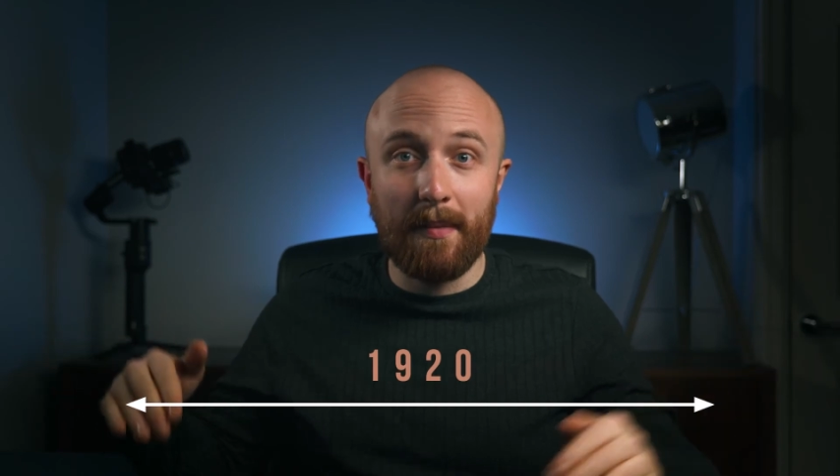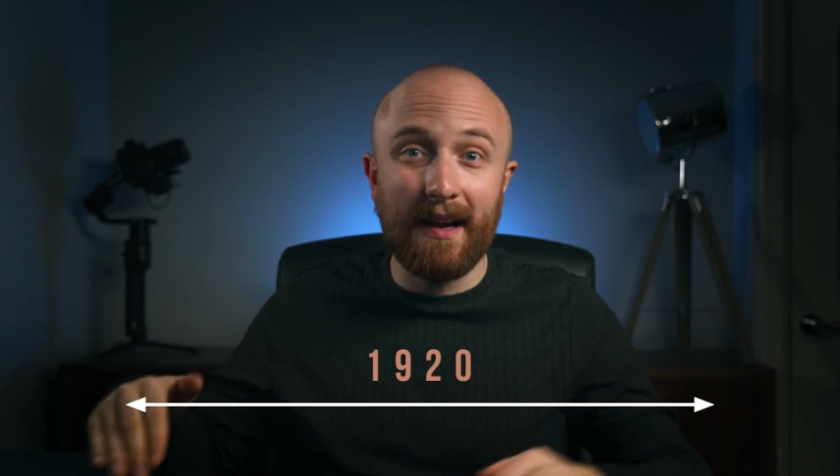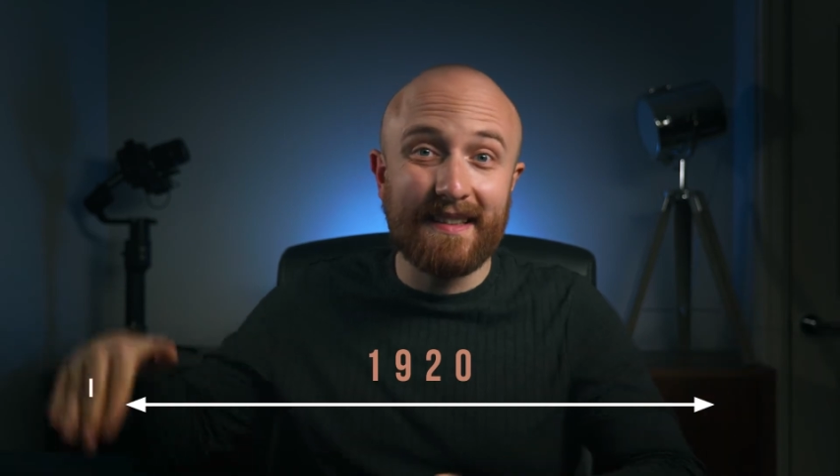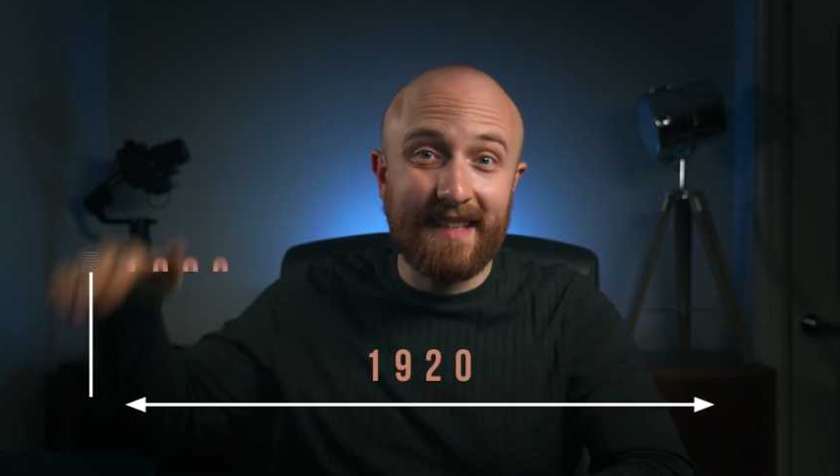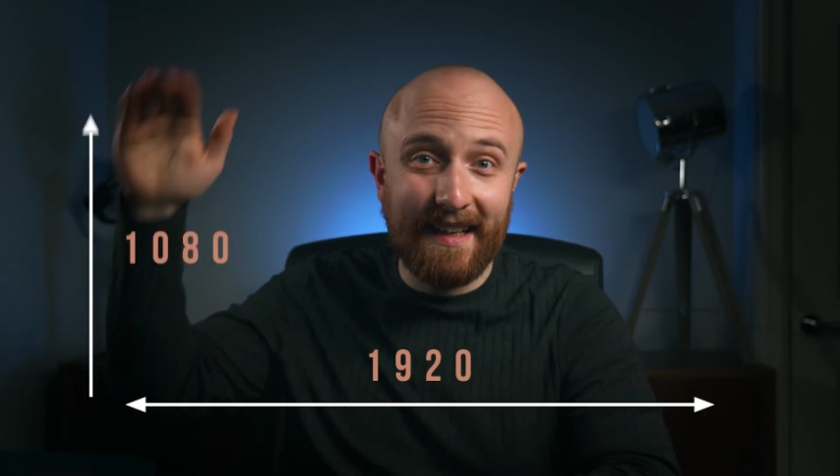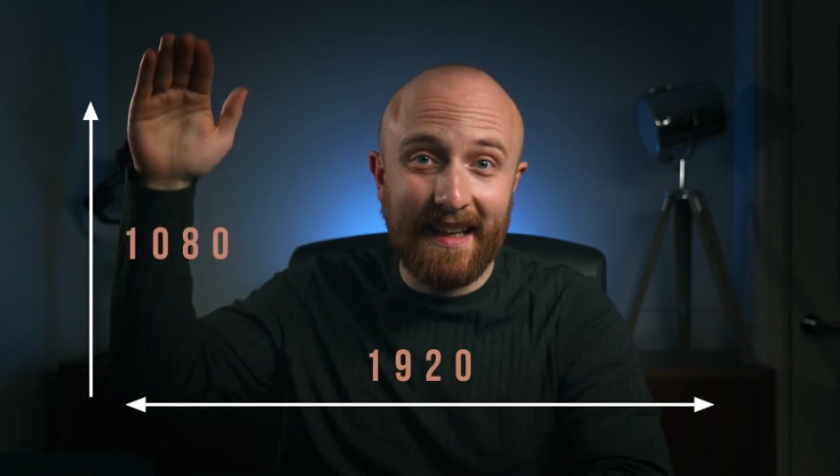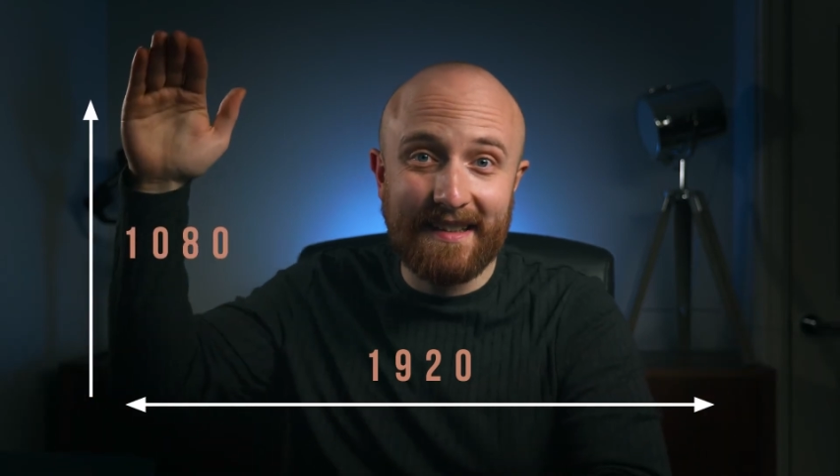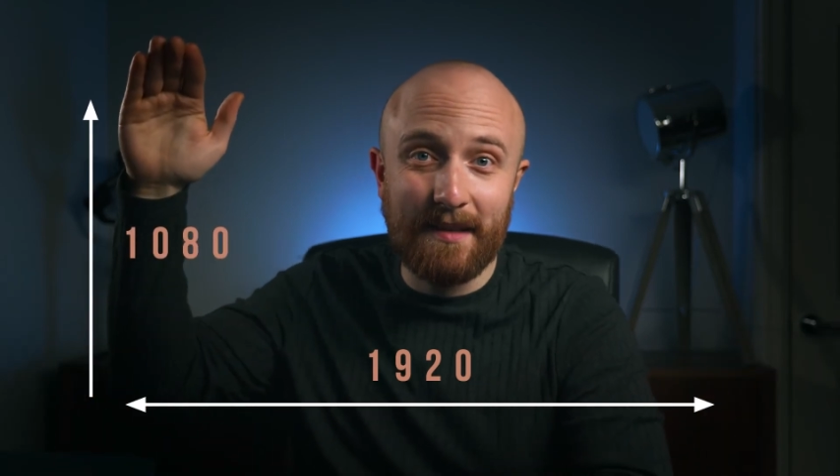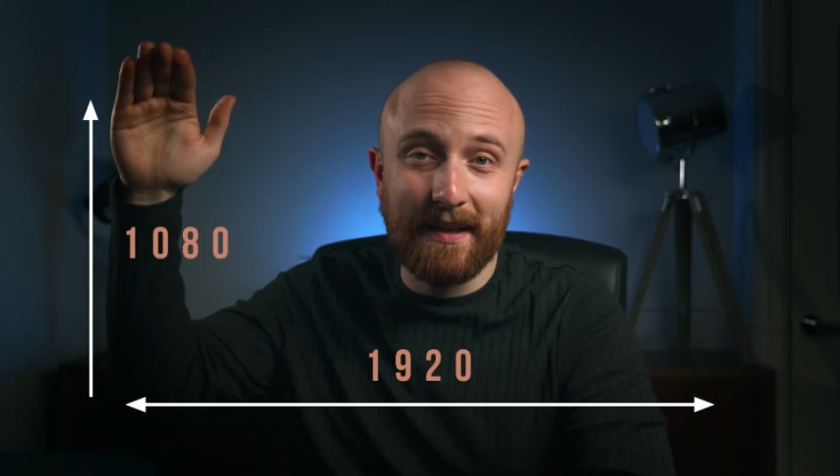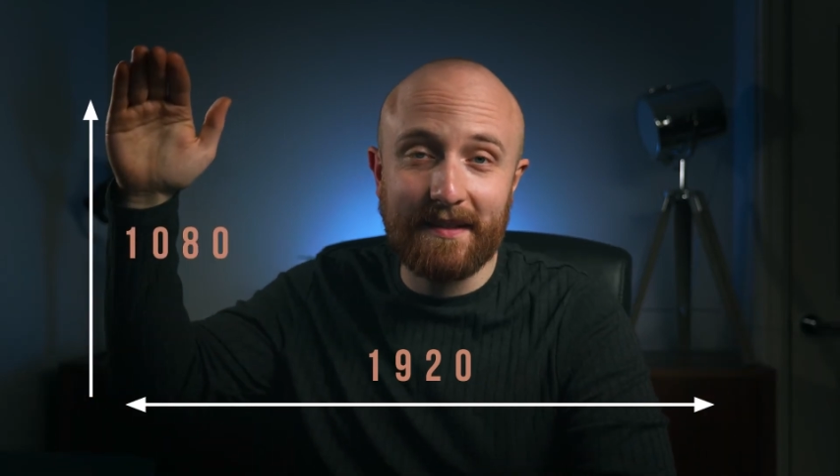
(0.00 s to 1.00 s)
by
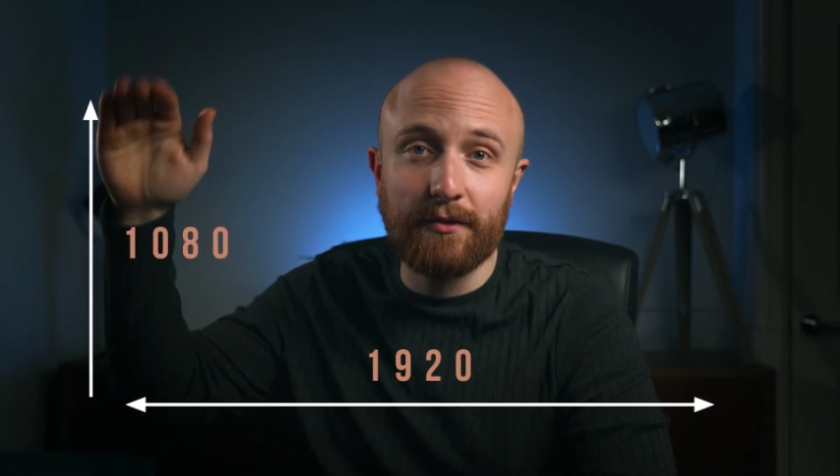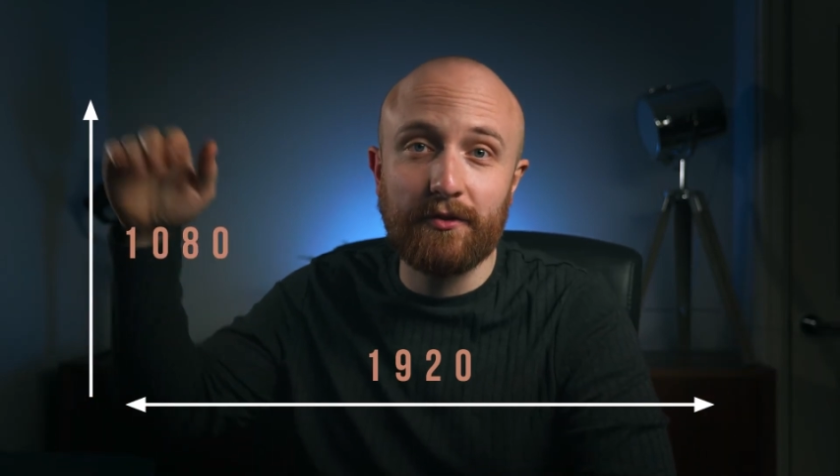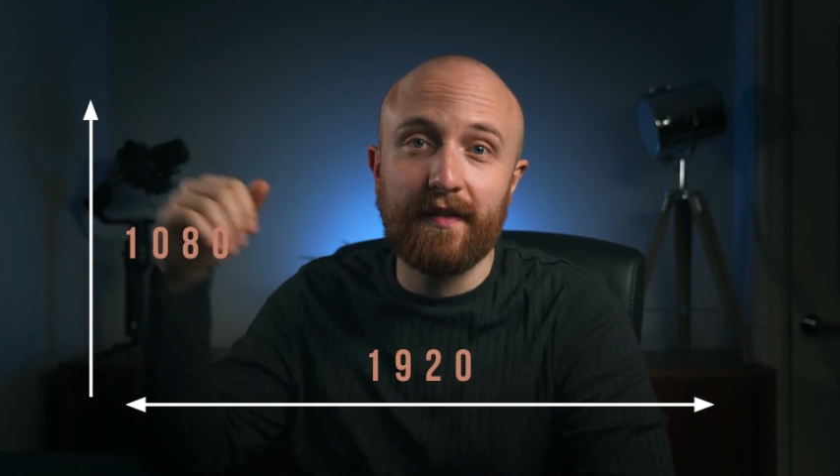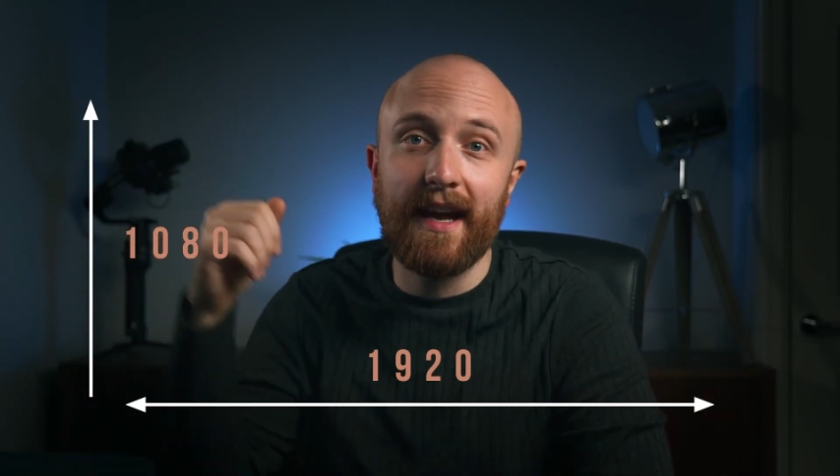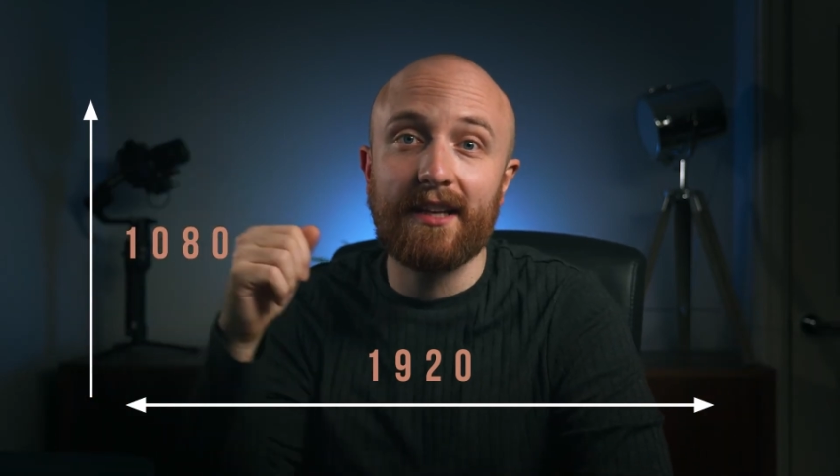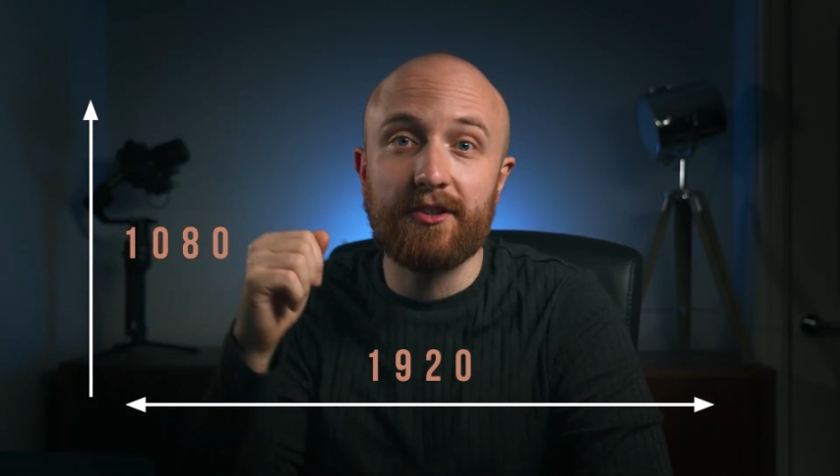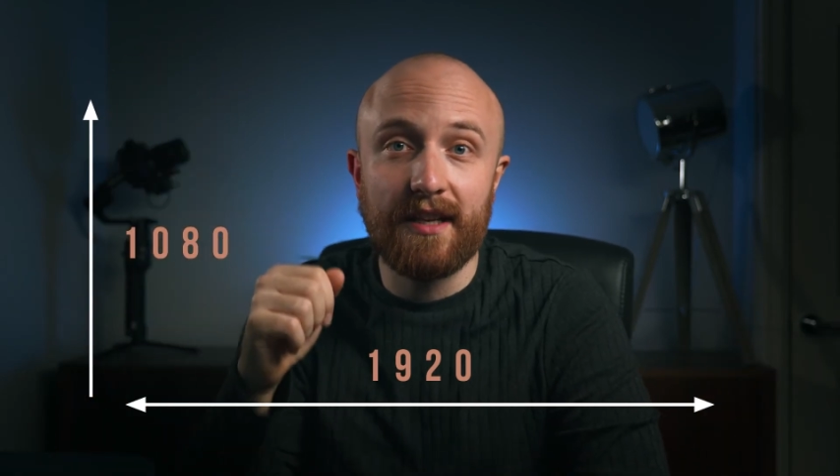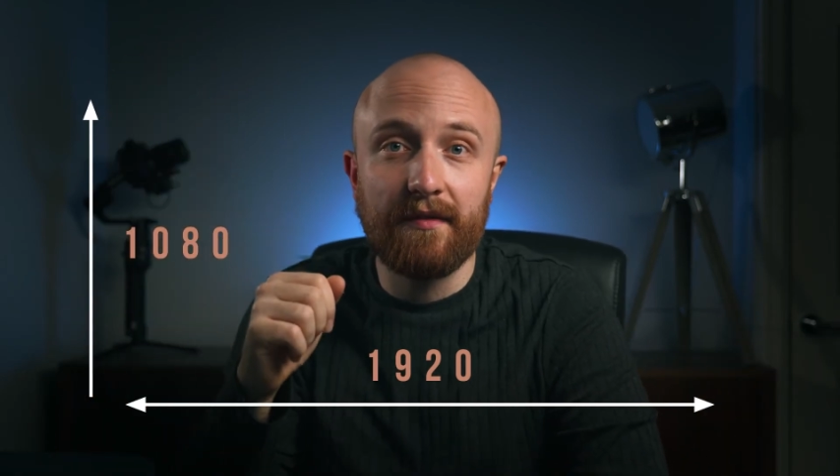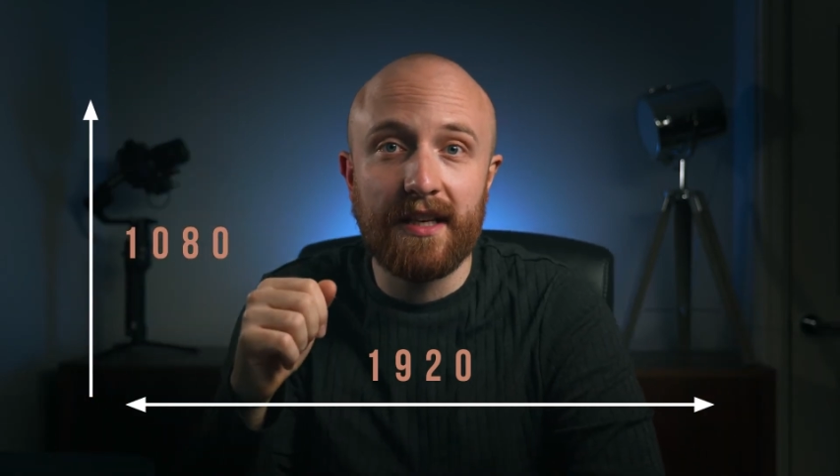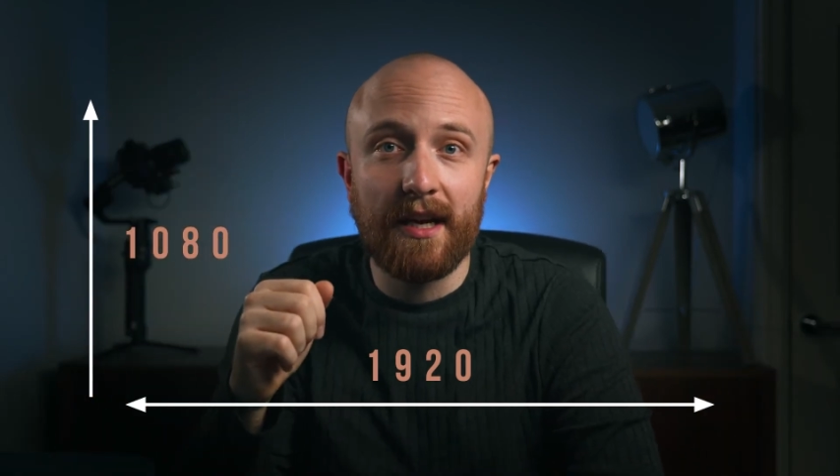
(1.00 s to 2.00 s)
1080 pixels for
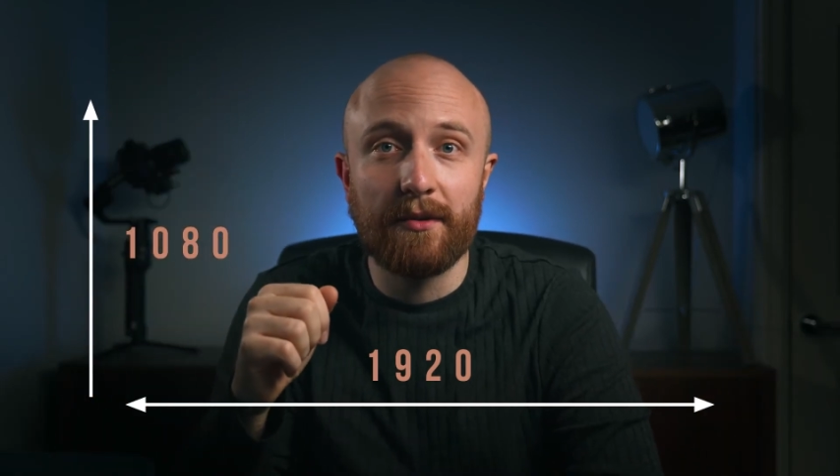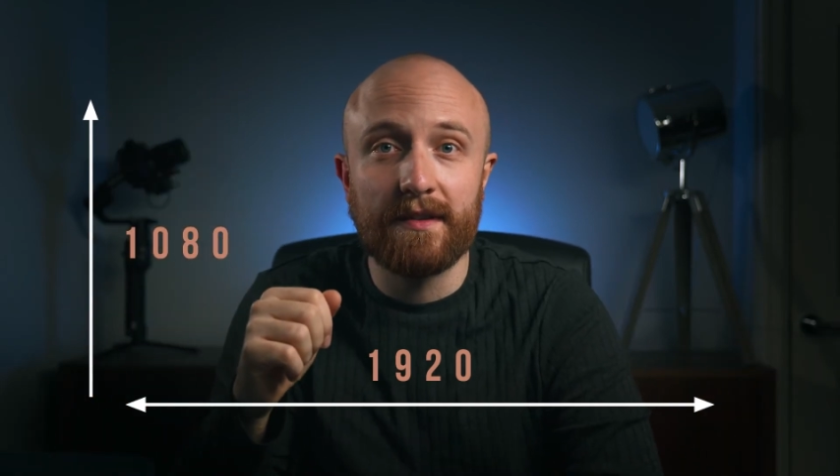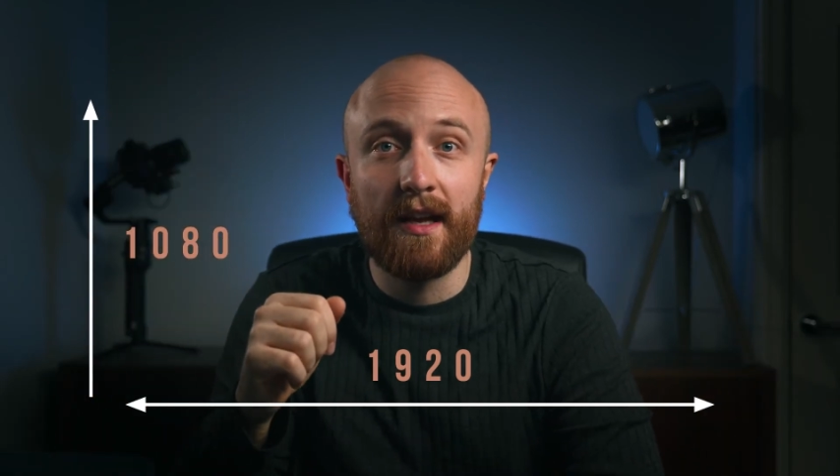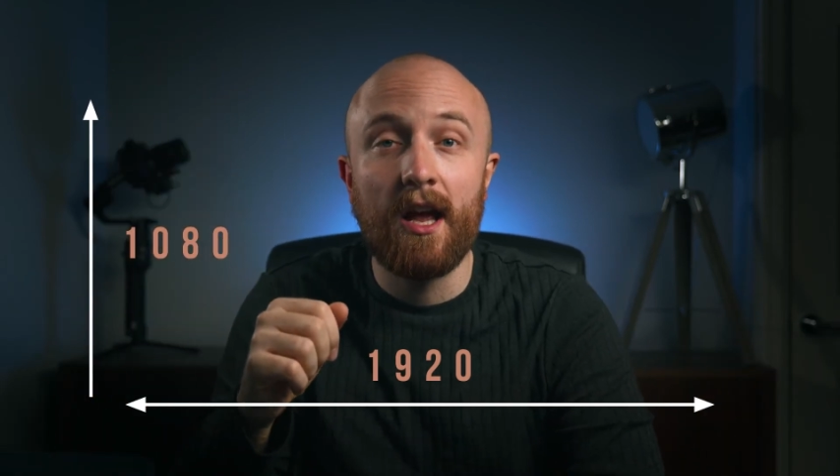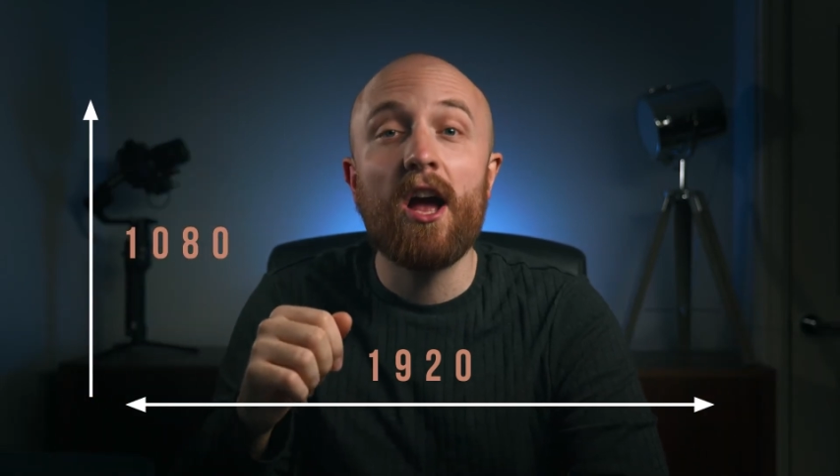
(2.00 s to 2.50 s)
HD videos